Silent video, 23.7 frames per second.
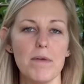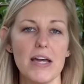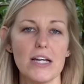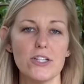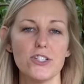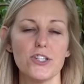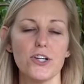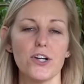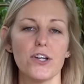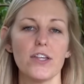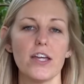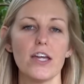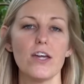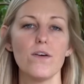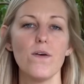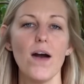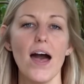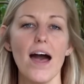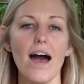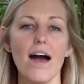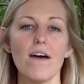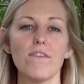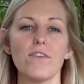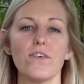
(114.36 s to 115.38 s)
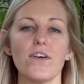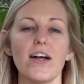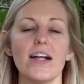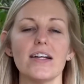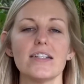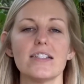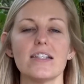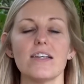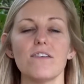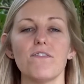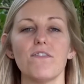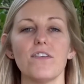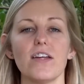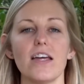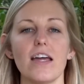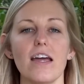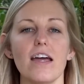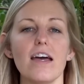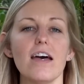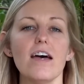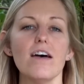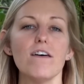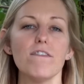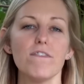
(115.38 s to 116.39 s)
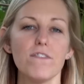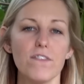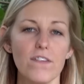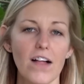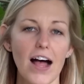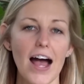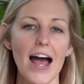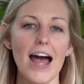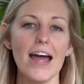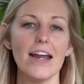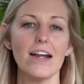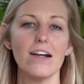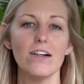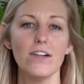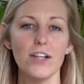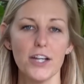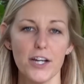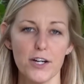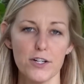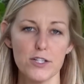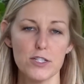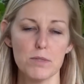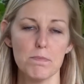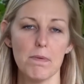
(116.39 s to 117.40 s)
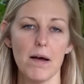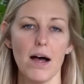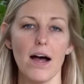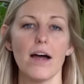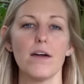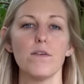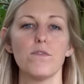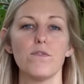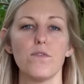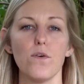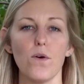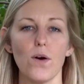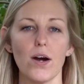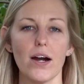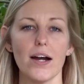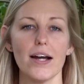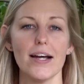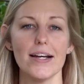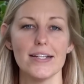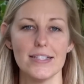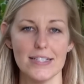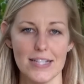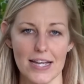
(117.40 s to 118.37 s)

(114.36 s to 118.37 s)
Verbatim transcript: to make sure that you have a relatively flat clear spot for a